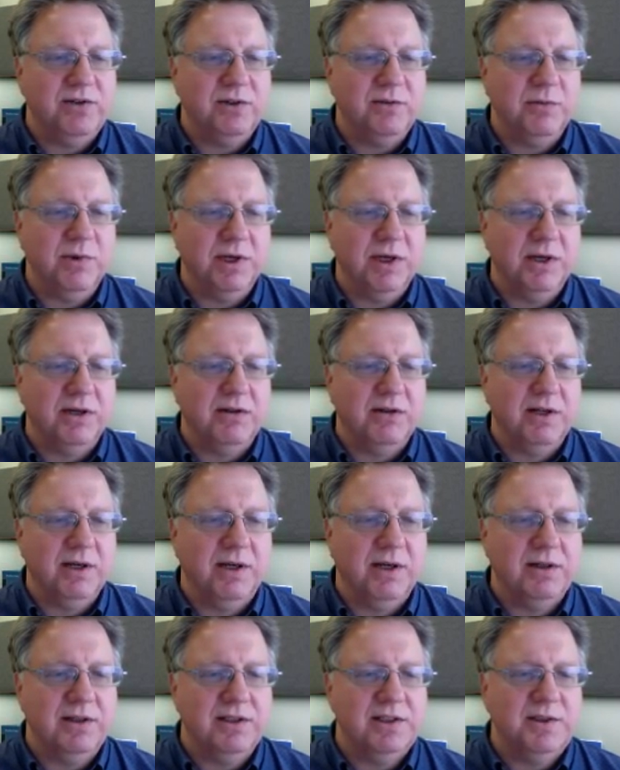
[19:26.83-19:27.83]
So I'm going to
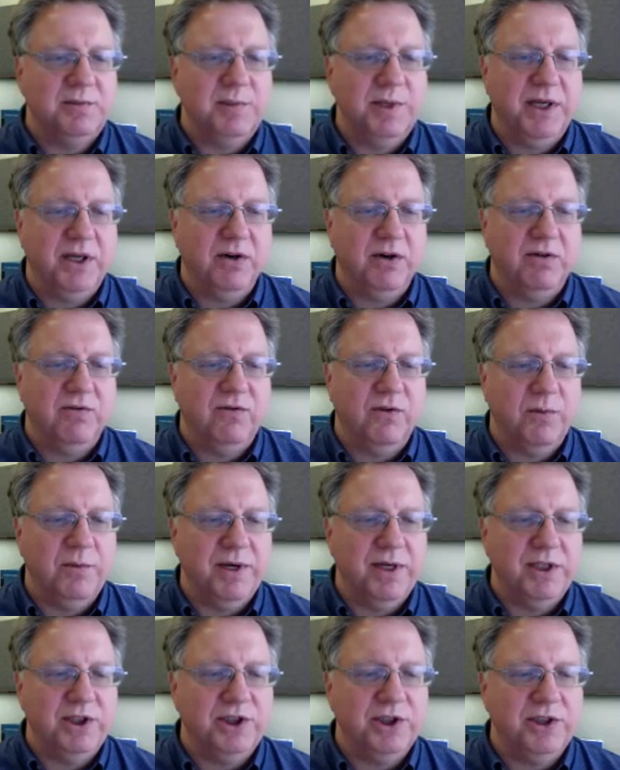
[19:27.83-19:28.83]
click on the speaker
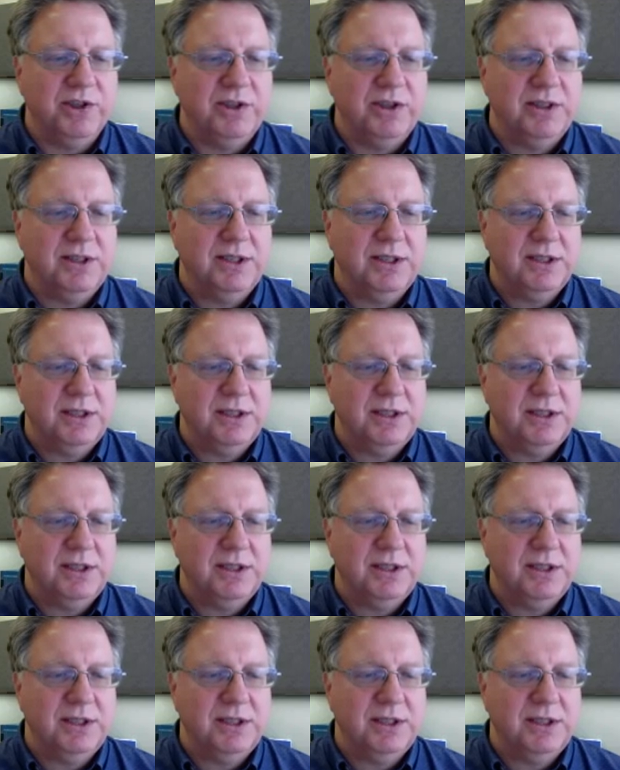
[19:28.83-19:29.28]
information.